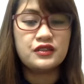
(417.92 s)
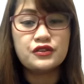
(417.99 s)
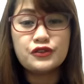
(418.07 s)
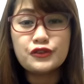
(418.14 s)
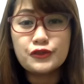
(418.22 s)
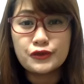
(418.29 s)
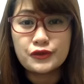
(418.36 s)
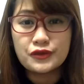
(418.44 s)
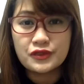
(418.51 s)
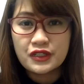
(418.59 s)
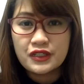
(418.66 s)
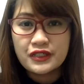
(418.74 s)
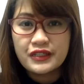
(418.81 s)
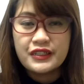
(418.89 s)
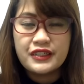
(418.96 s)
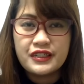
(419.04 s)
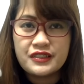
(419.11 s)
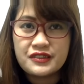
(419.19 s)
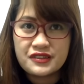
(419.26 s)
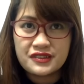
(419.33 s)
two,
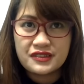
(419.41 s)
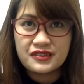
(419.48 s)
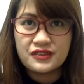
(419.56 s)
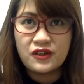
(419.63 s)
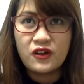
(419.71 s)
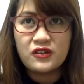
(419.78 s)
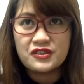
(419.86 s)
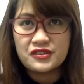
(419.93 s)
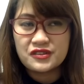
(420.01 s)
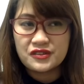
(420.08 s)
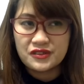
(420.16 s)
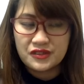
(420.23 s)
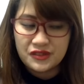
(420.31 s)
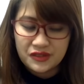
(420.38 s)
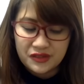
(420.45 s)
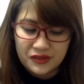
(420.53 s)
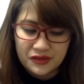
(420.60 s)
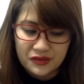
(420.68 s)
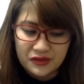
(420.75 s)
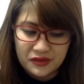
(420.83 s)
it's also good
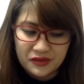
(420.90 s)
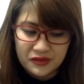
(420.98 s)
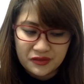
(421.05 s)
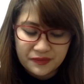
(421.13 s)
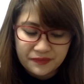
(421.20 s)
to,